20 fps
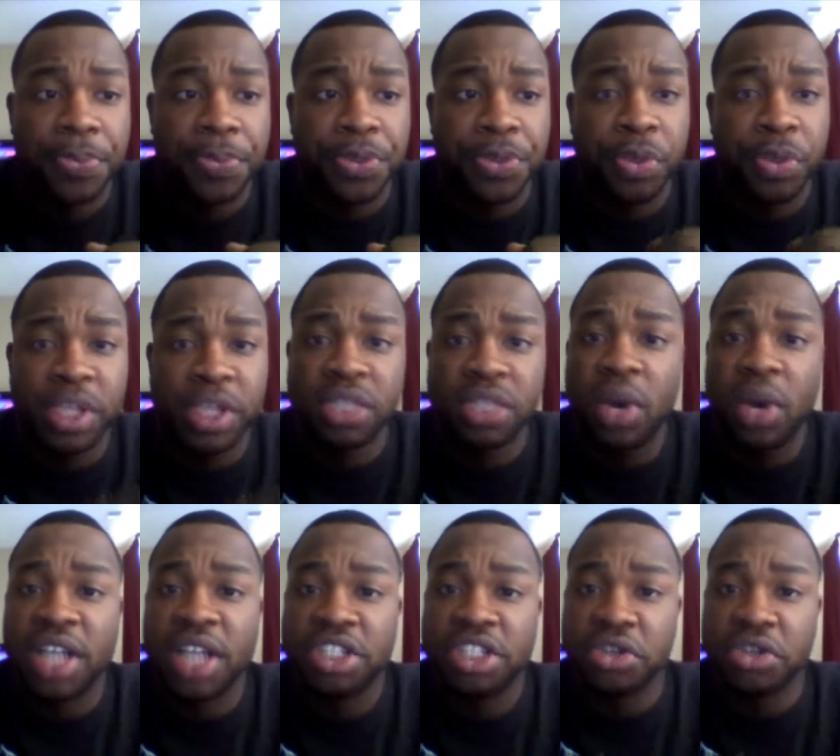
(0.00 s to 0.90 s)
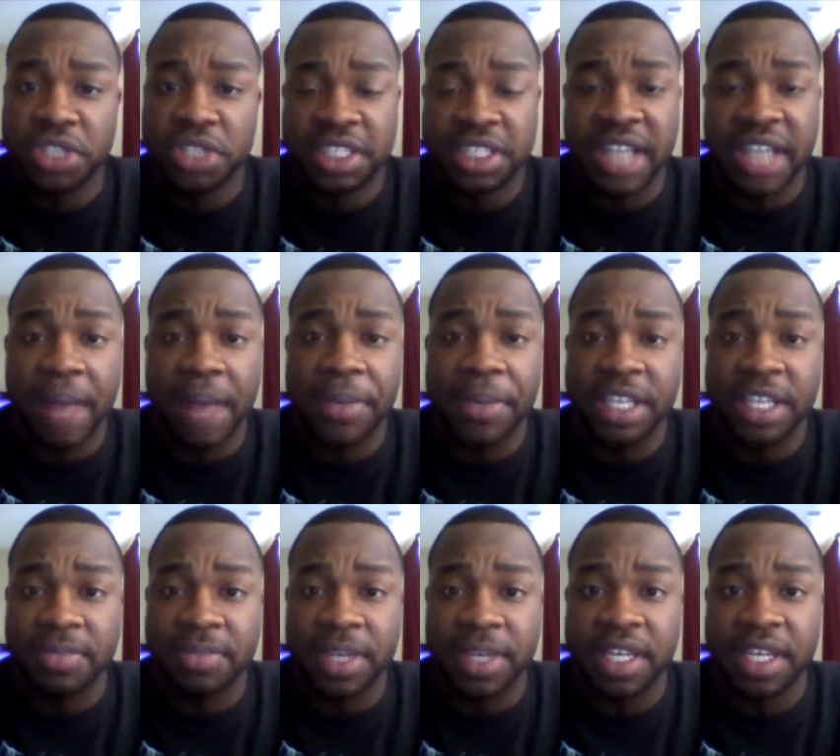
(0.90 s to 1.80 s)
The reason why I chose this topic
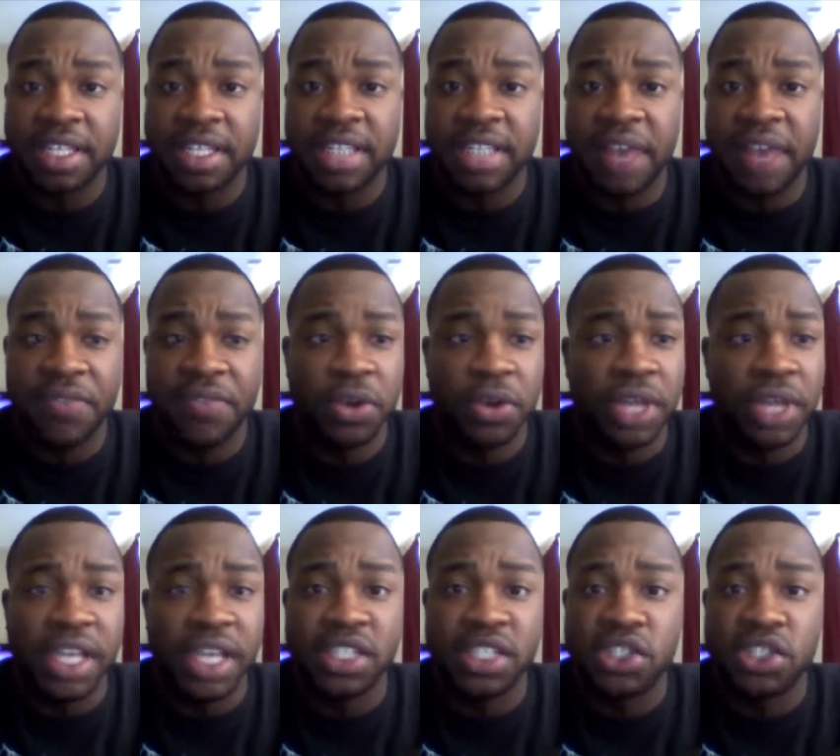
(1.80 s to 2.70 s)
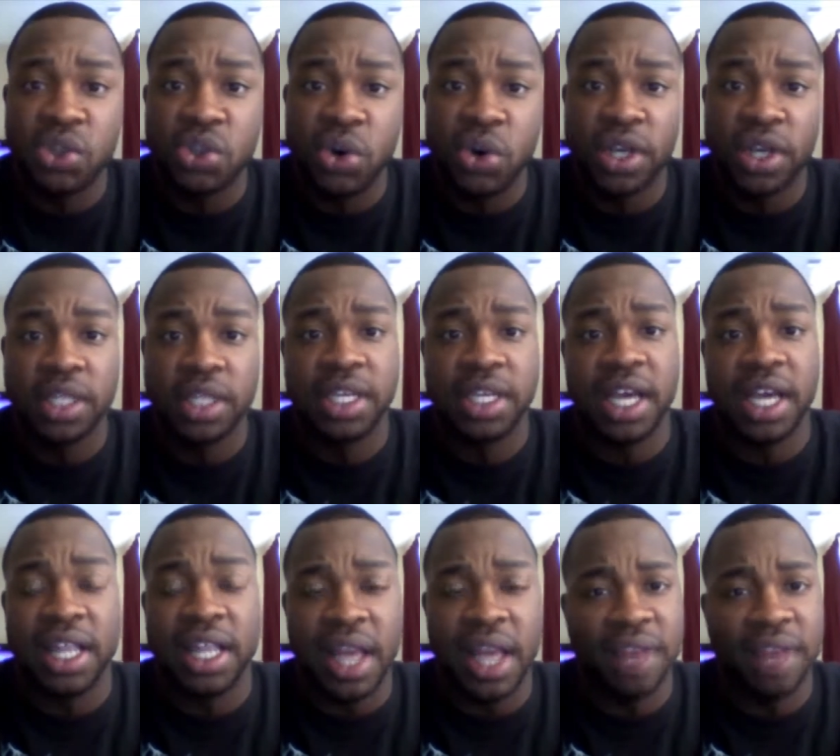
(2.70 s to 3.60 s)
is because I feel that historically
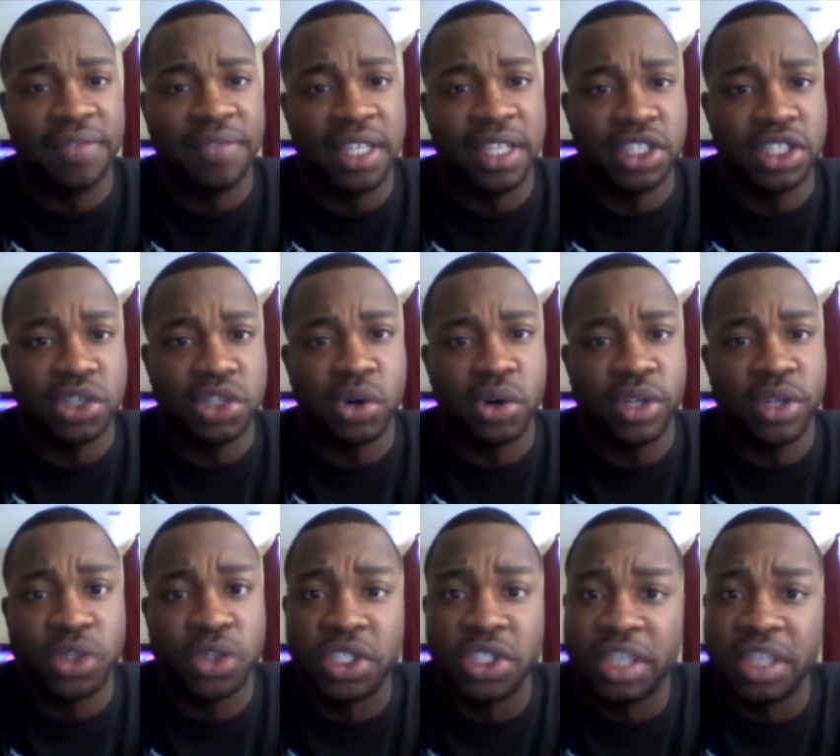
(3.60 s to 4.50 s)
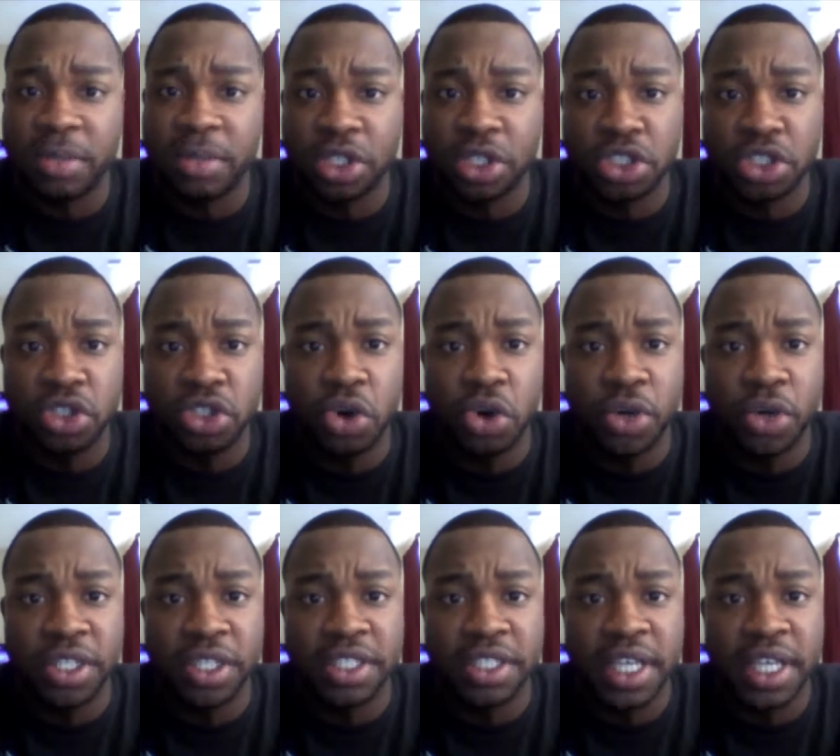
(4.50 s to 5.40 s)
a lot of these stories or similar
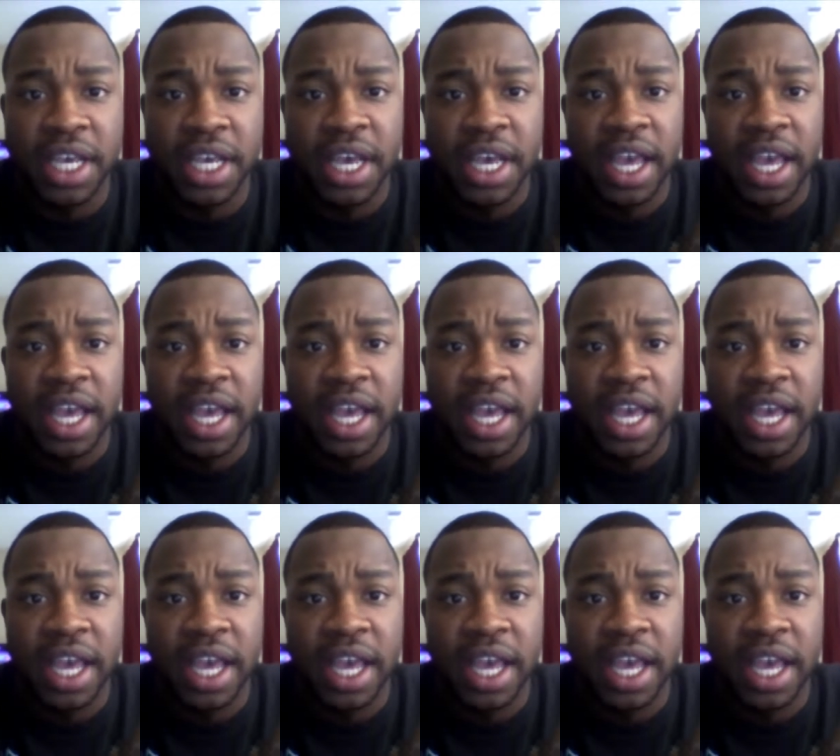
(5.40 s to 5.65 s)
stories